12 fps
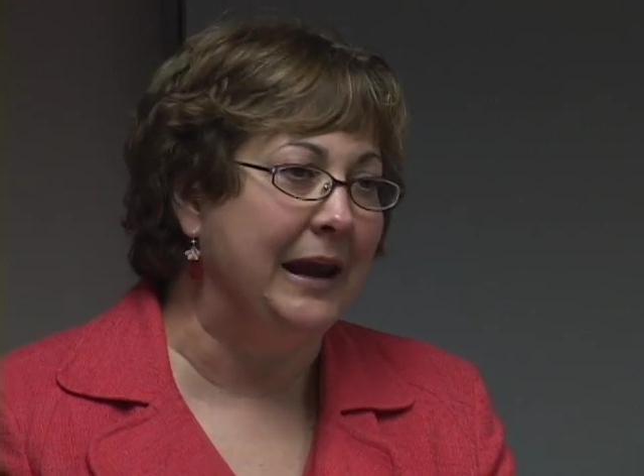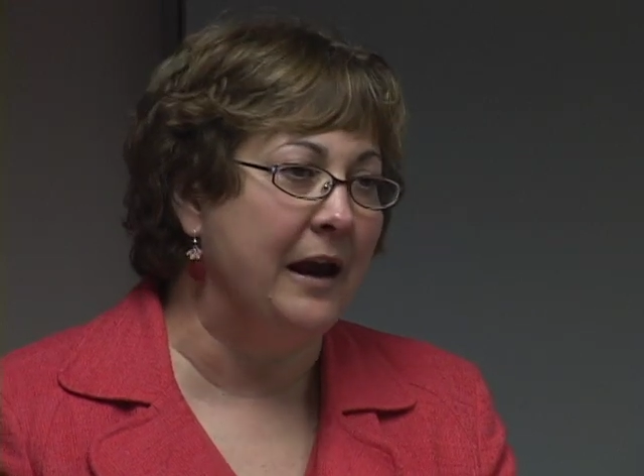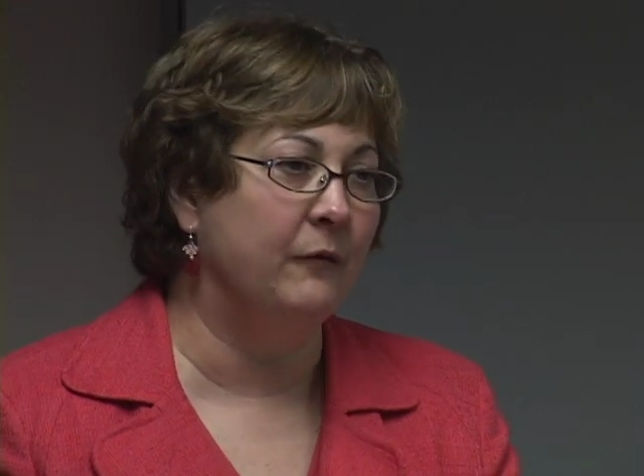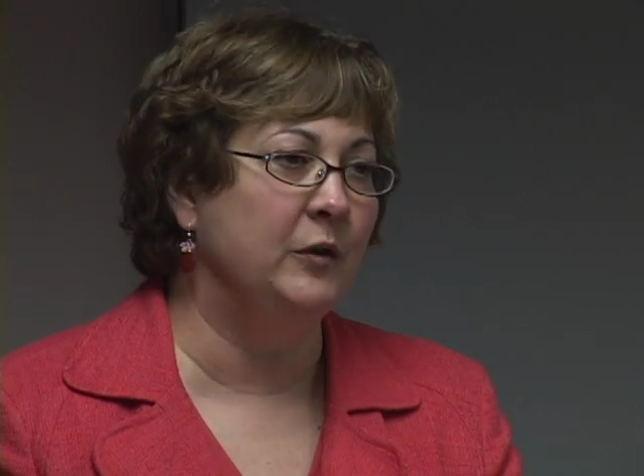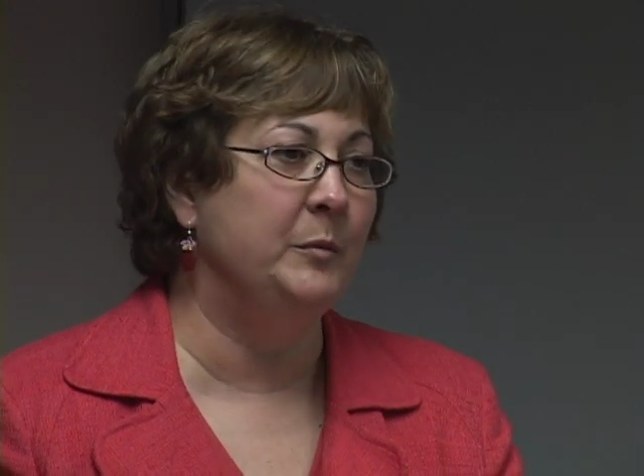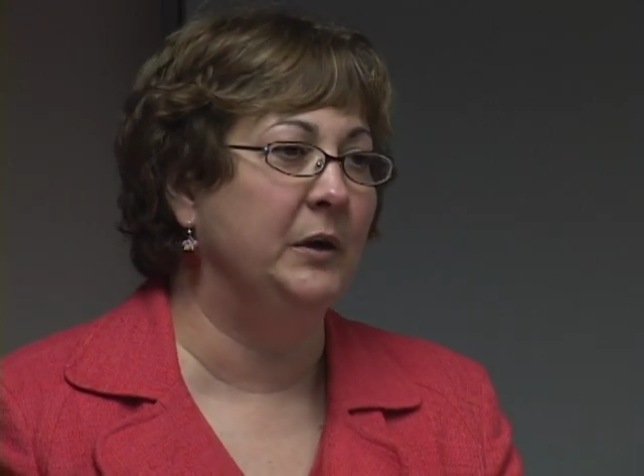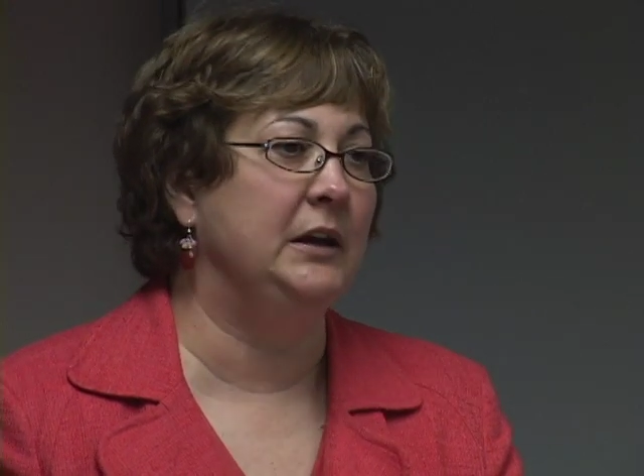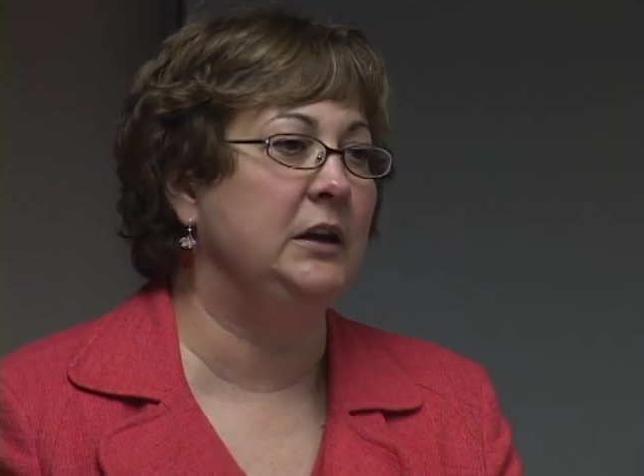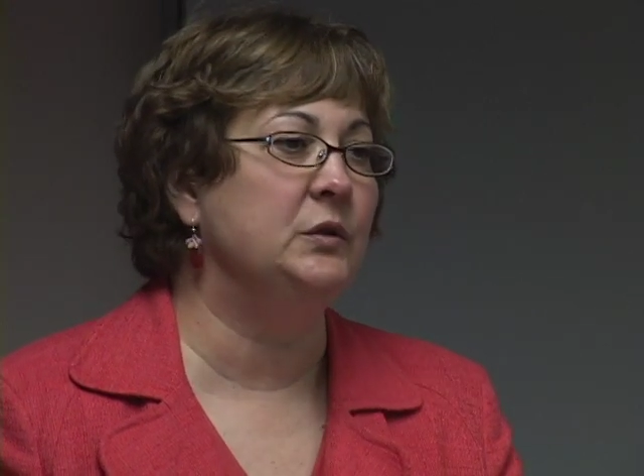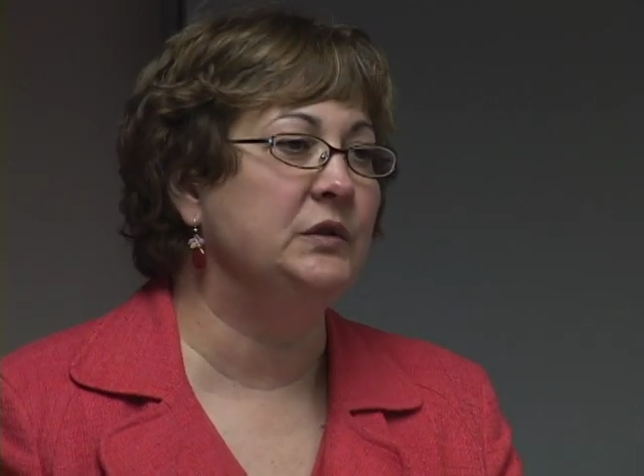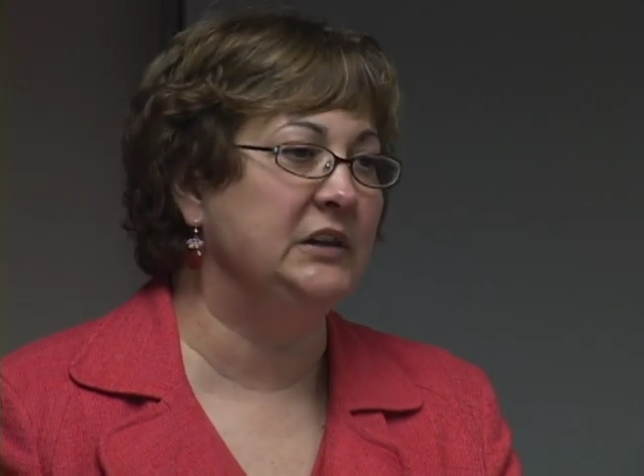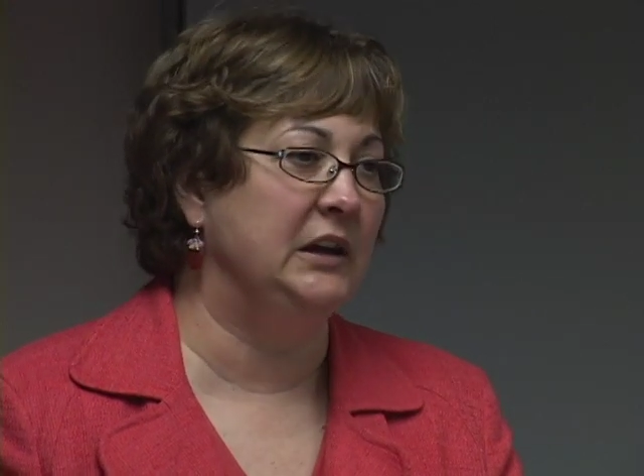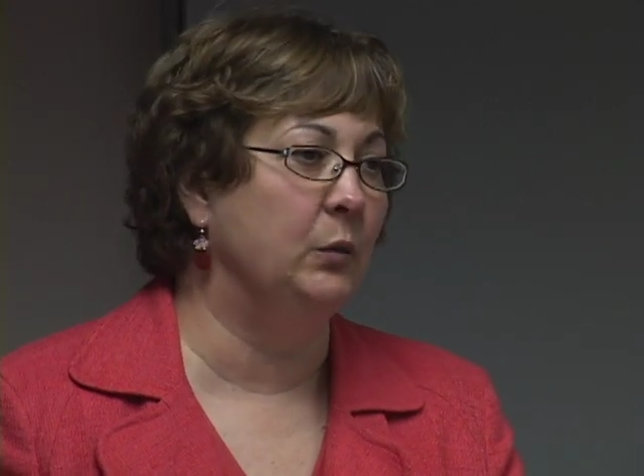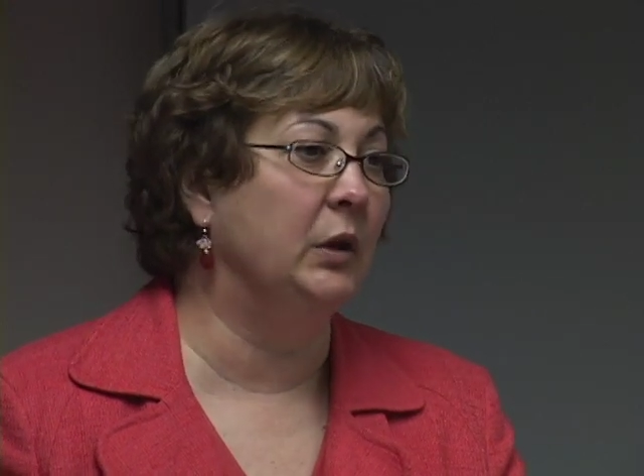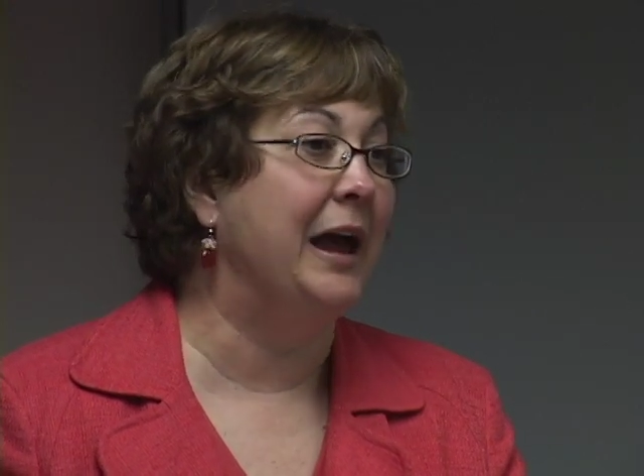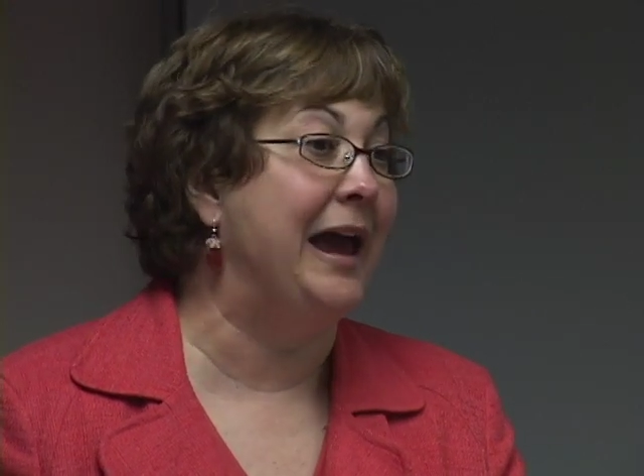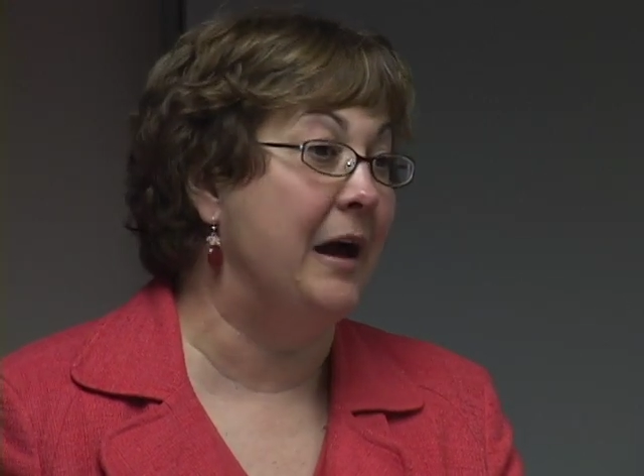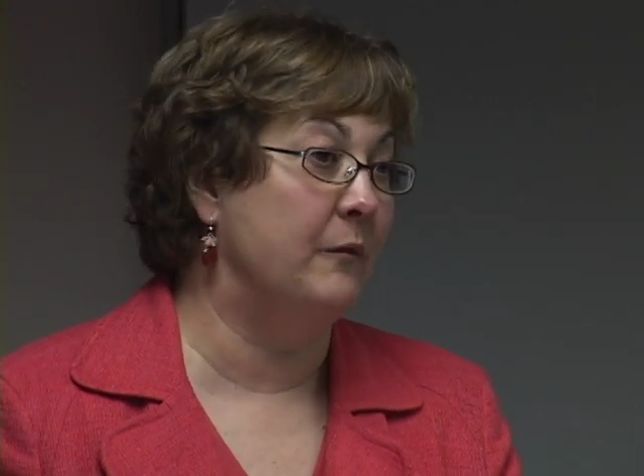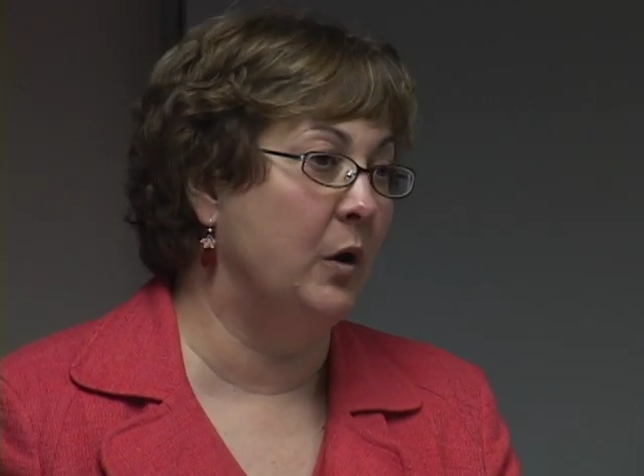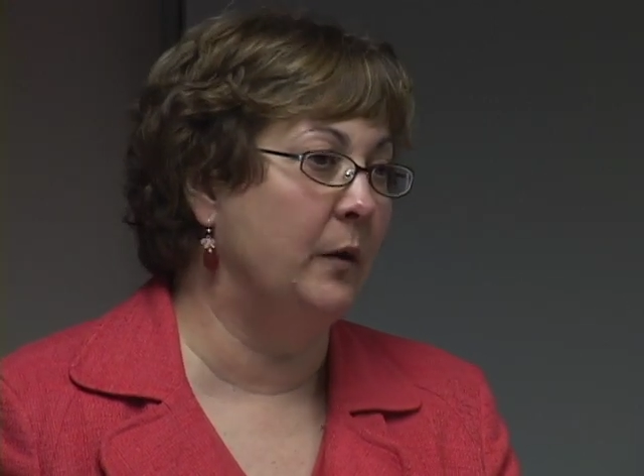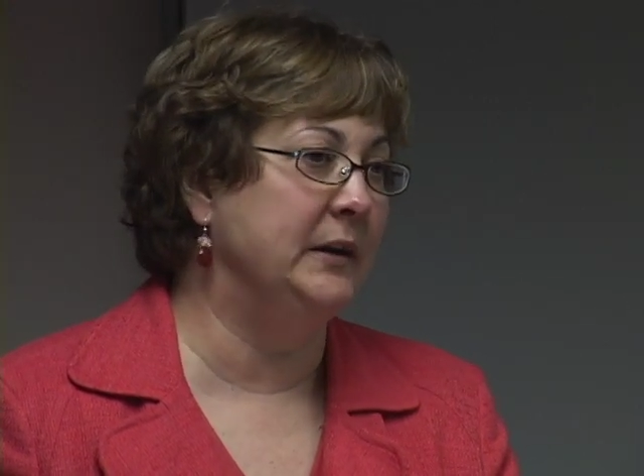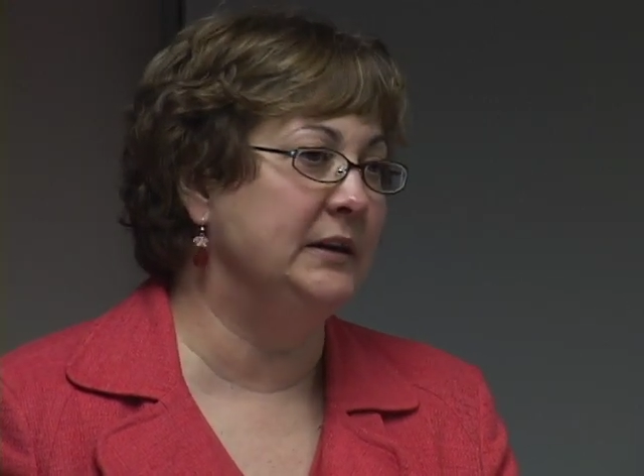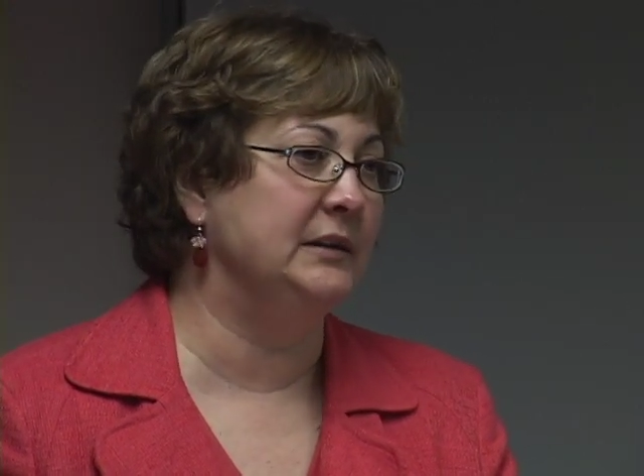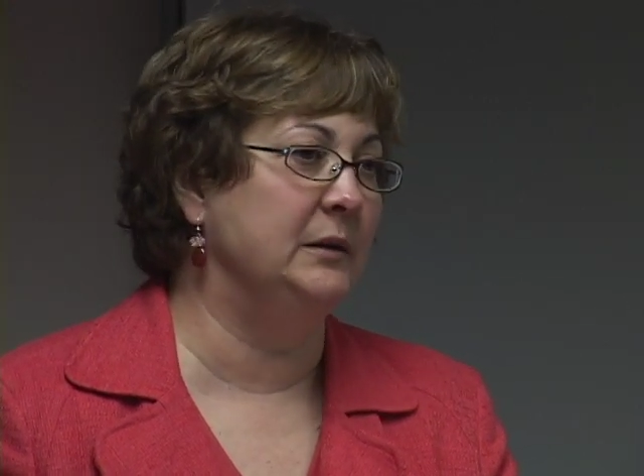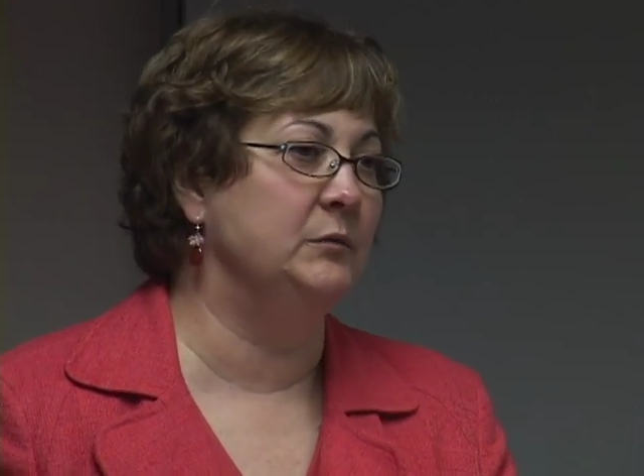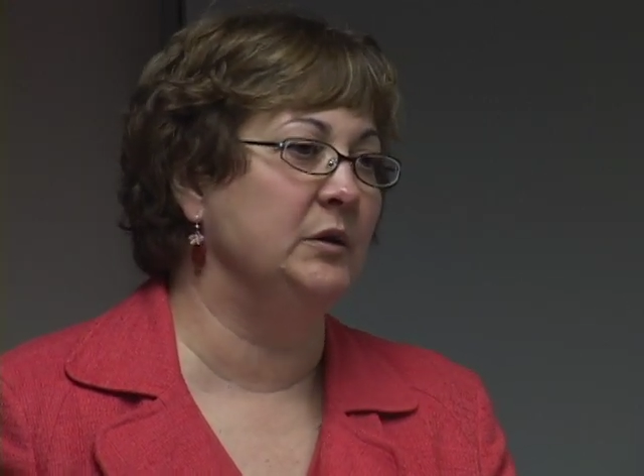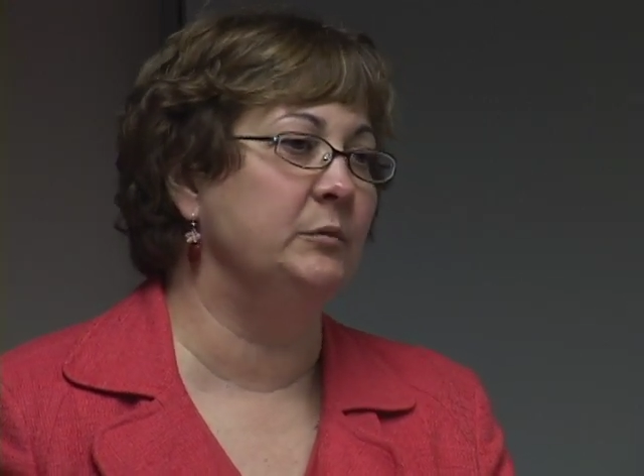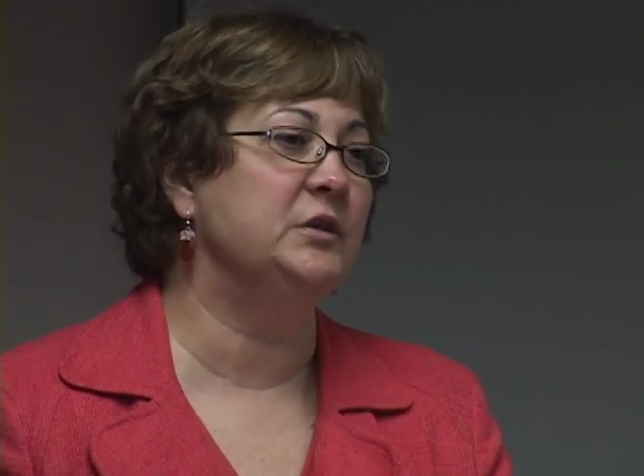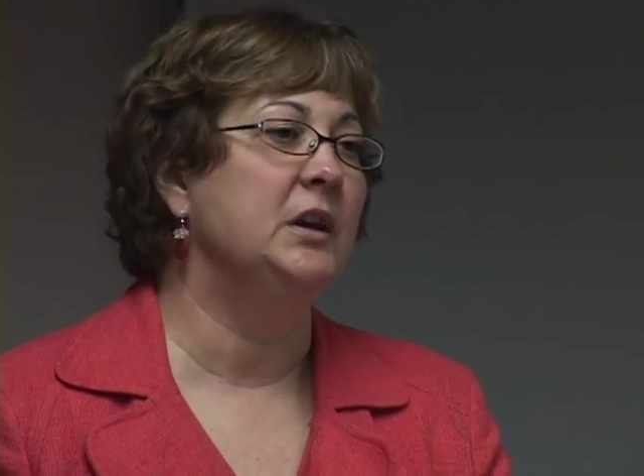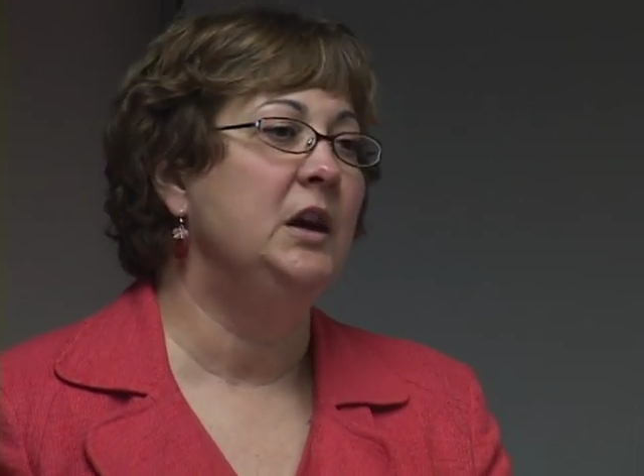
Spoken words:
everybody you see will have all these symptoms,